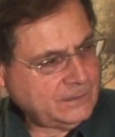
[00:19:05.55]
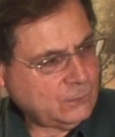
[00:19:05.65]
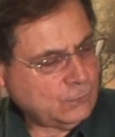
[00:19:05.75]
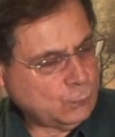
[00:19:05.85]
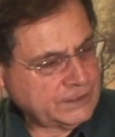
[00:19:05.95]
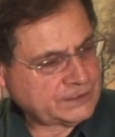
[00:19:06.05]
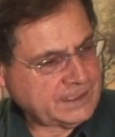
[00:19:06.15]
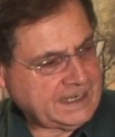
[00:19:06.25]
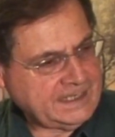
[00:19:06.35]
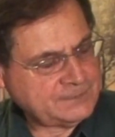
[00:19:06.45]

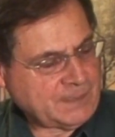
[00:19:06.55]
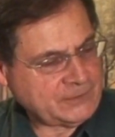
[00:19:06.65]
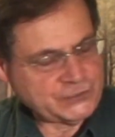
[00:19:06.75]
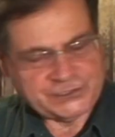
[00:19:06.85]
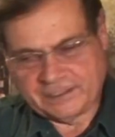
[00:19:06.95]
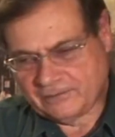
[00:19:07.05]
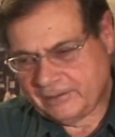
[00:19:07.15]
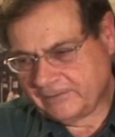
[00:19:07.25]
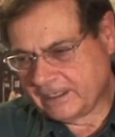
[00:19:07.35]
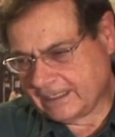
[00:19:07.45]
is Micro Center
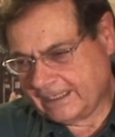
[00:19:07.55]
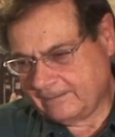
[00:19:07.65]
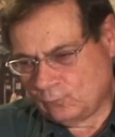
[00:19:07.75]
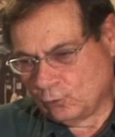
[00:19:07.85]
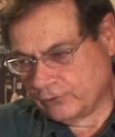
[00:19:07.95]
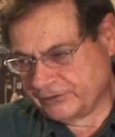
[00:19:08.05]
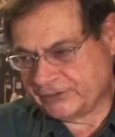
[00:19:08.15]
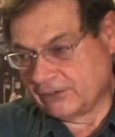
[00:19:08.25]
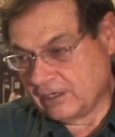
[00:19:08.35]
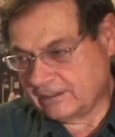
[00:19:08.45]
even going to get more in
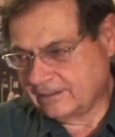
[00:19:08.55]
stock?